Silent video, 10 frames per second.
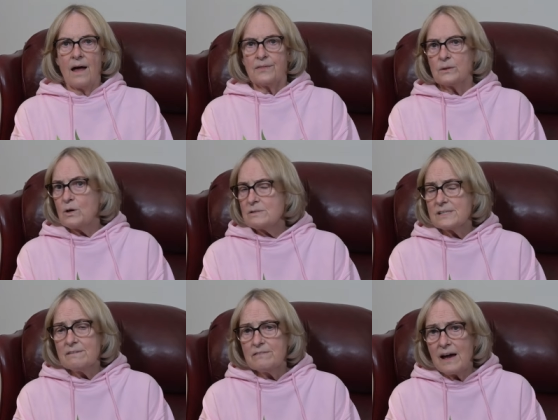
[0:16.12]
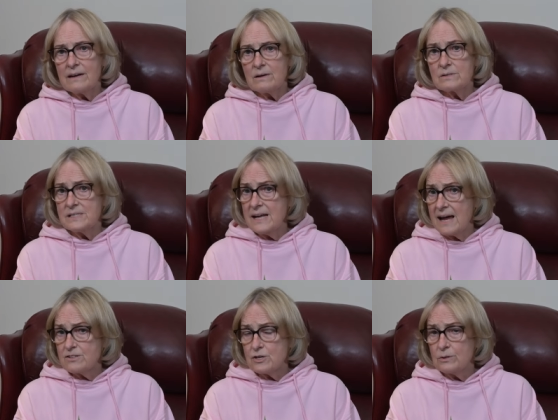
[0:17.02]
Los Nevados
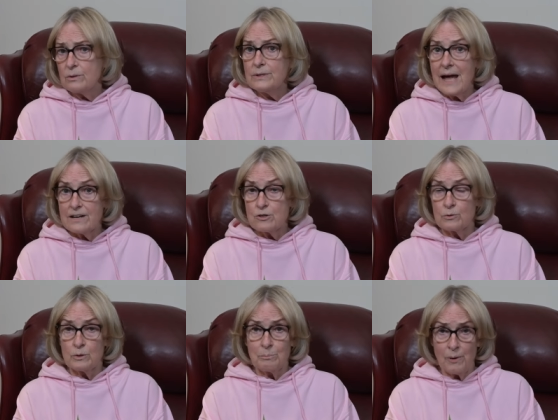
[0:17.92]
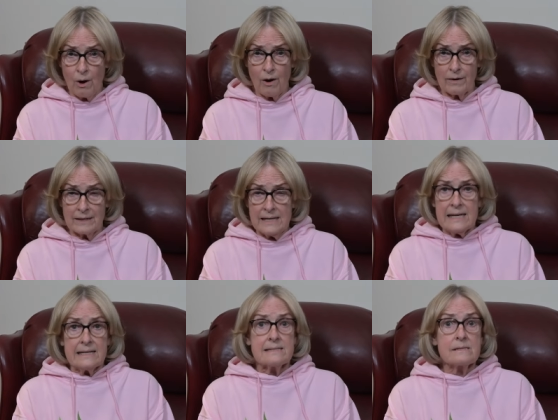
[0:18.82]
National Natural Park
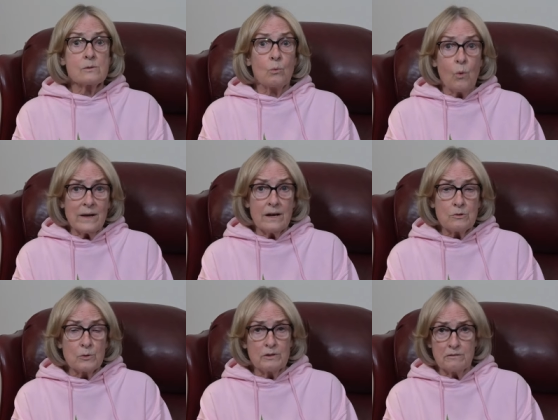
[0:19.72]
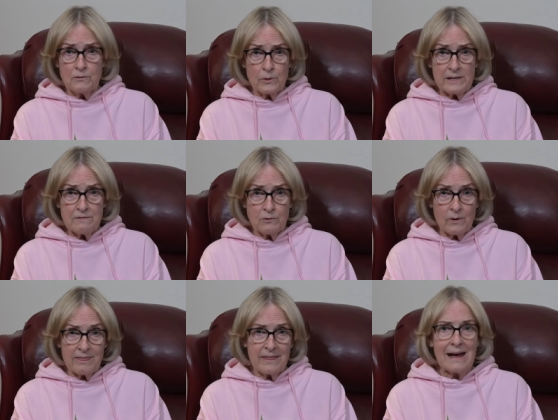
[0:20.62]
is one hundred
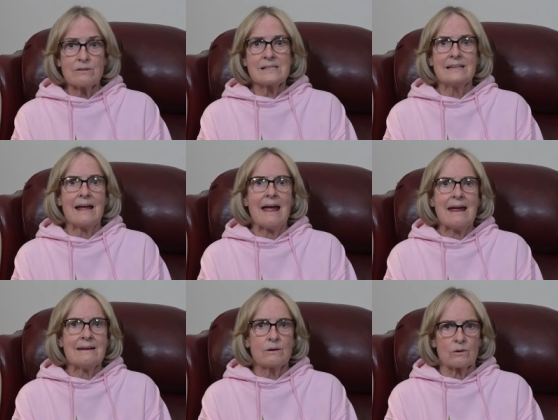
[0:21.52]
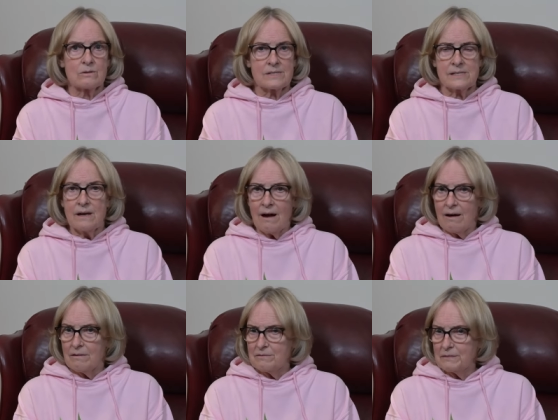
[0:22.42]
forty-four thousand acres
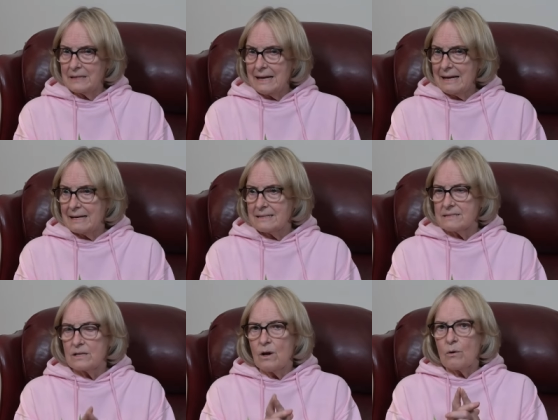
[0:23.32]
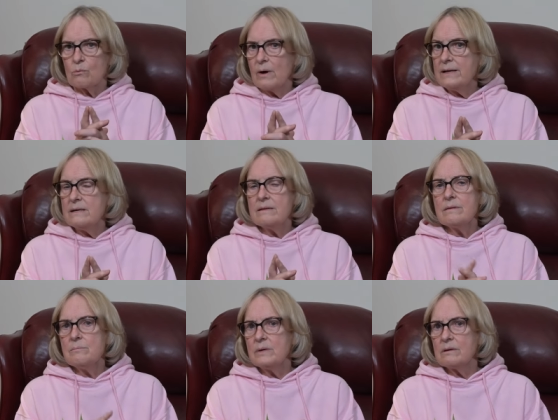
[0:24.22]
of land right in
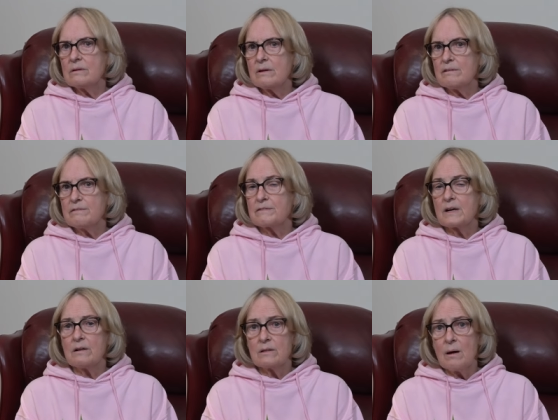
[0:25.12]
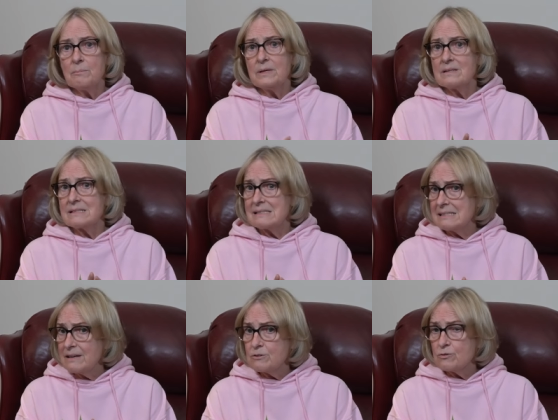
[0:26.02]
the middle of Colombia's
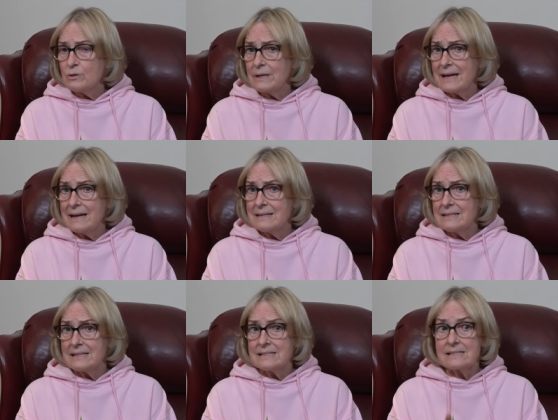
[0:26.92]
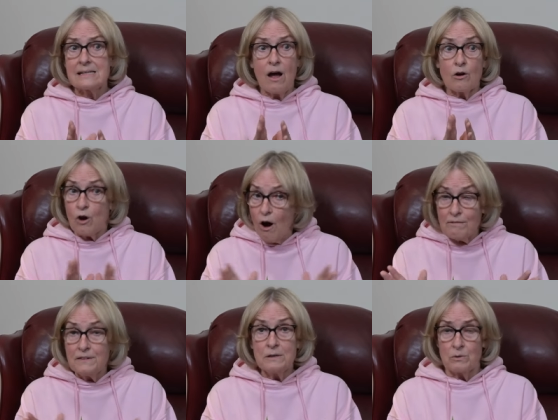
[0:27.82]
Central Andes
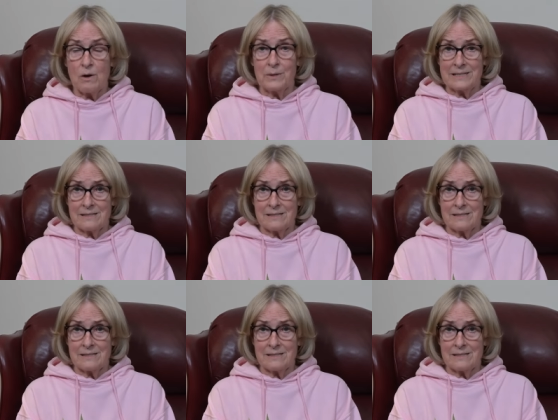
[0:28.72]
coffee growing